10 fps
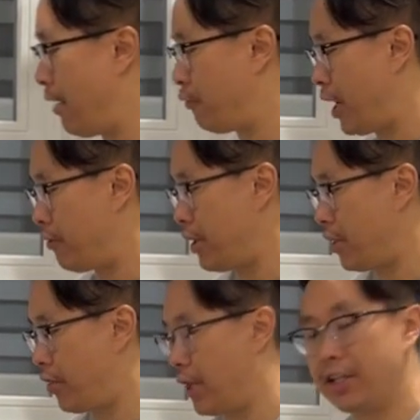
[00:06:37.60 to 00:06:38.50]
very
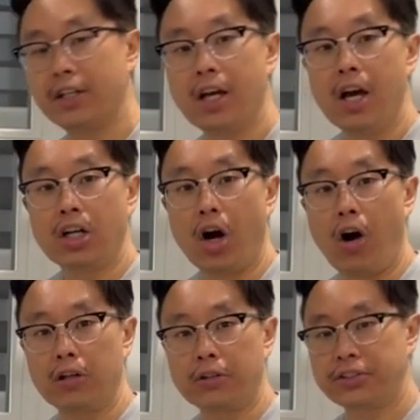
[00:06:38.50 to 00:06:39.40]
thin
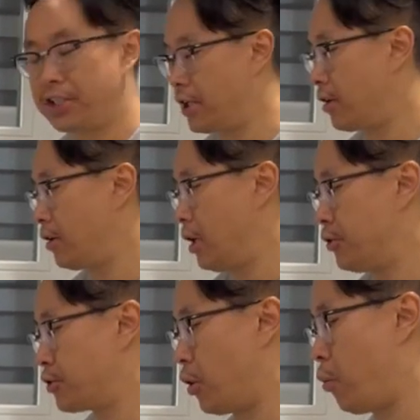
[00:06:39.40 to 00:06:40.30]
collars here?
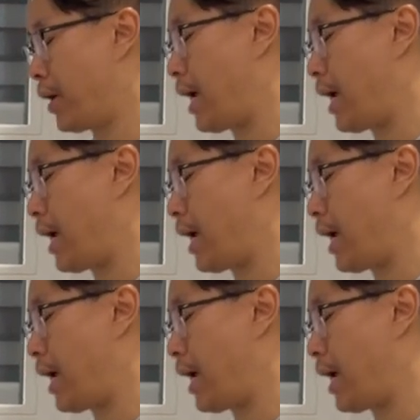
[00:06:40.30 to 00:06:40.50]
So when